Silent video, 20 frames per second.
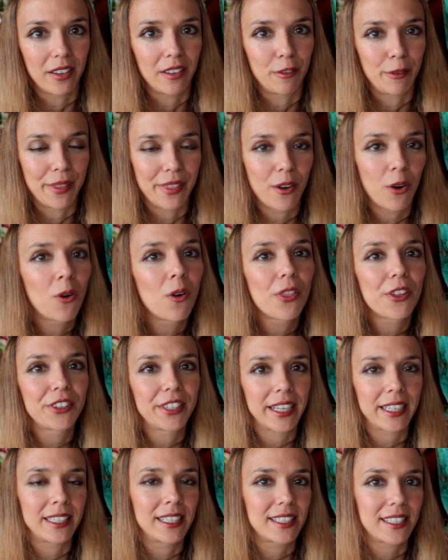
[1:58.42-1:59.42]
With all the
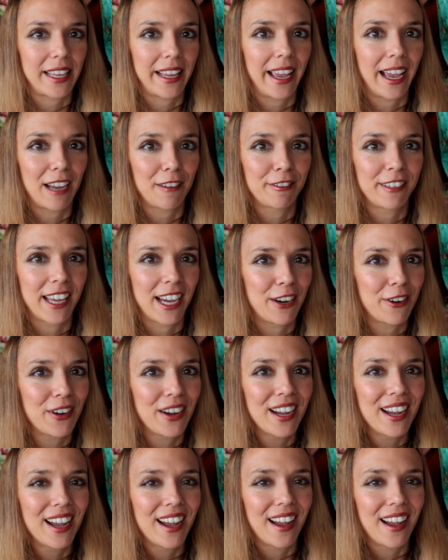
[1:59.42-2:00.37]
techniques I have now,